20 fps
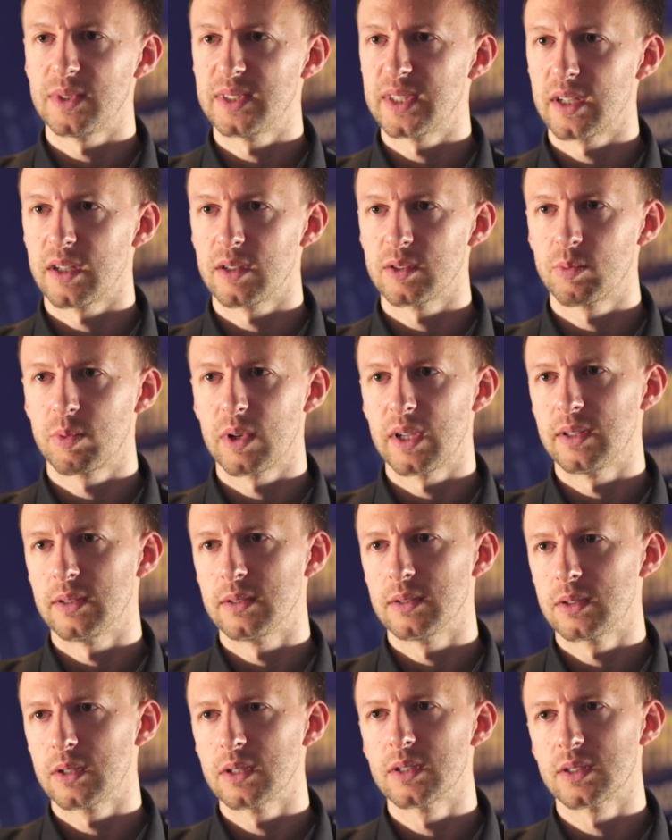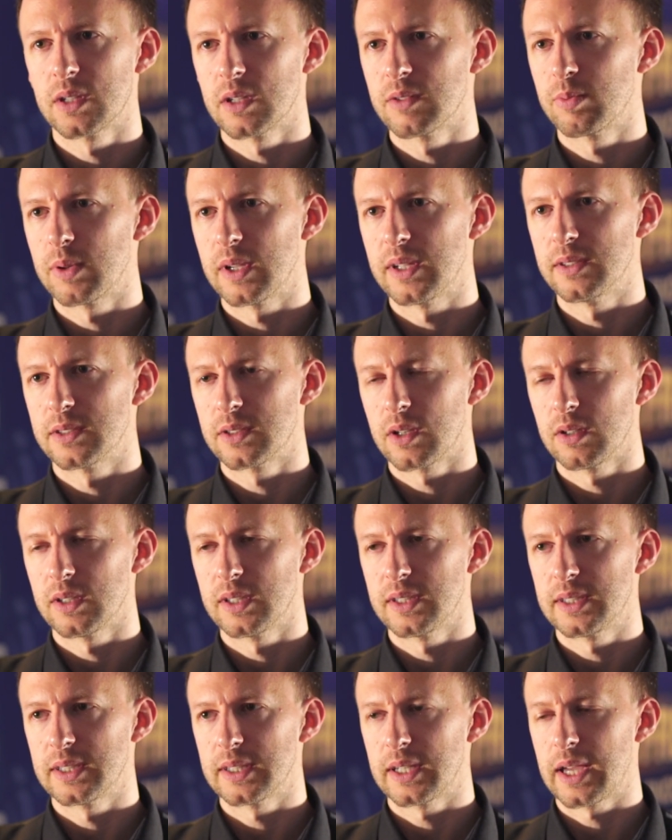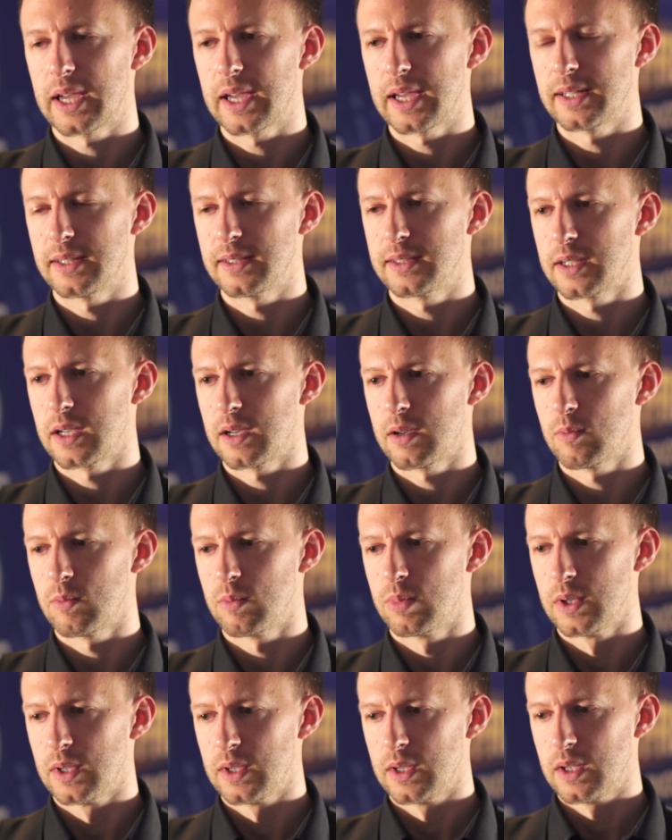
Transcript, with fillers: he said I was playing good stuff, playing solid, and um,